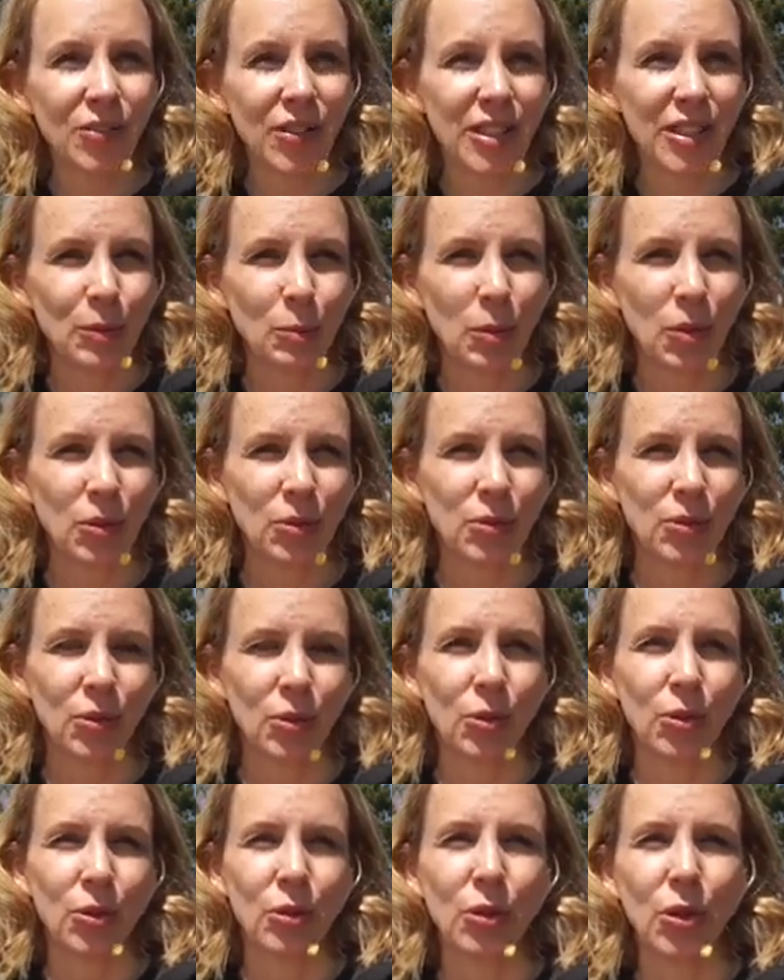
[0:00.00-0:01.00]
face pose
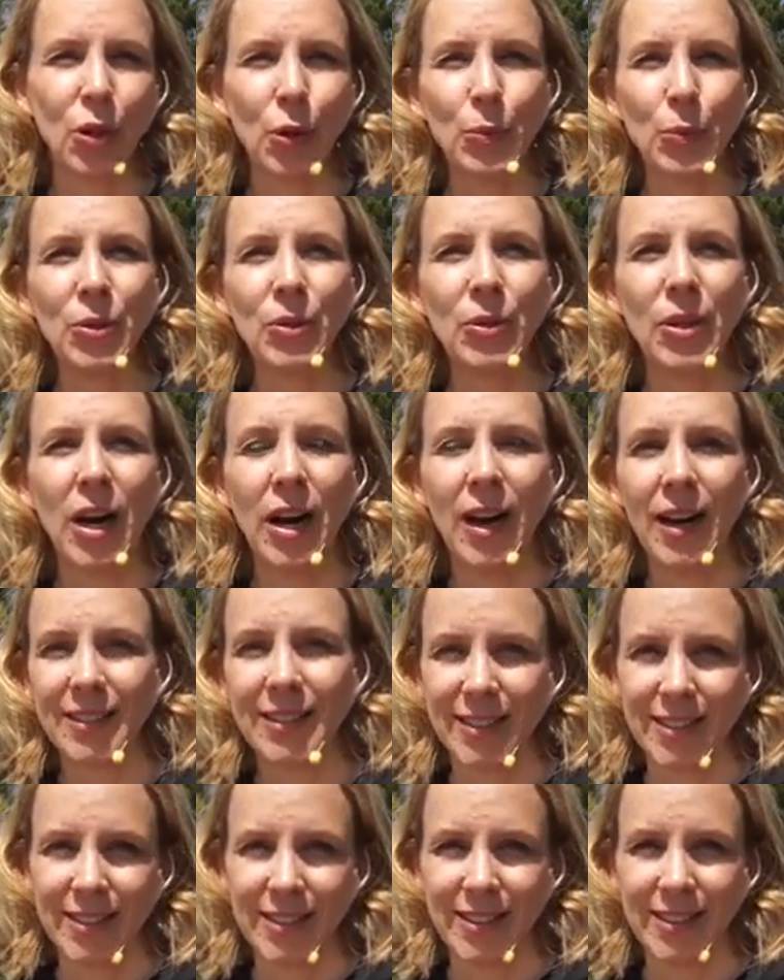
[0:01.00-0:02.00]
or
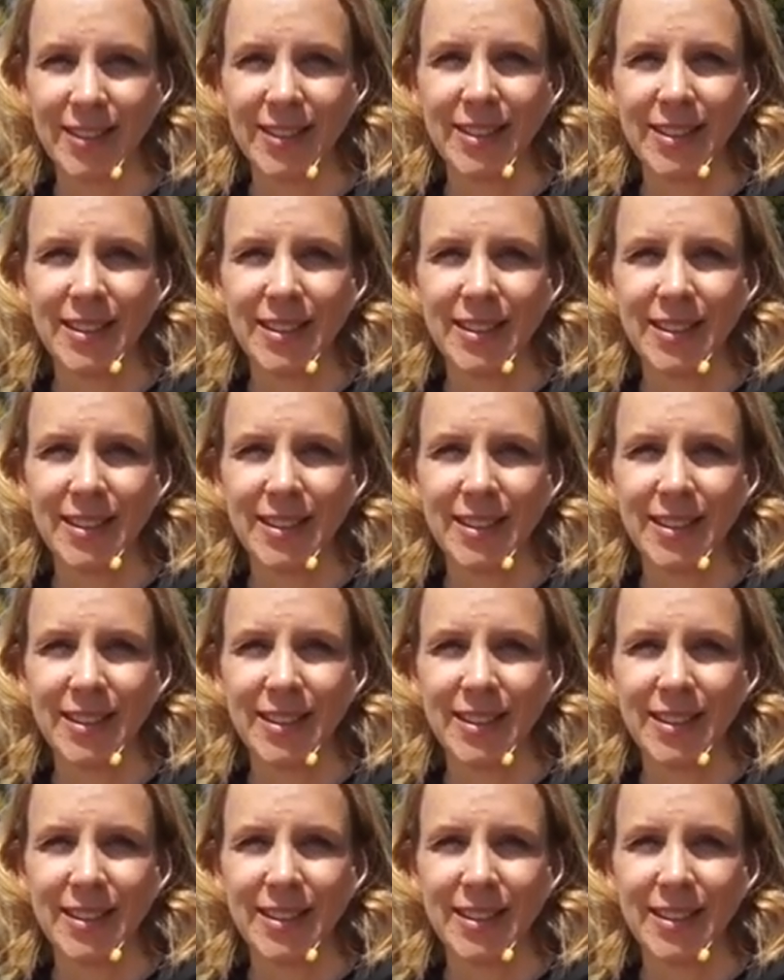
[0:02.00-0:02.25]
Gomukhasan.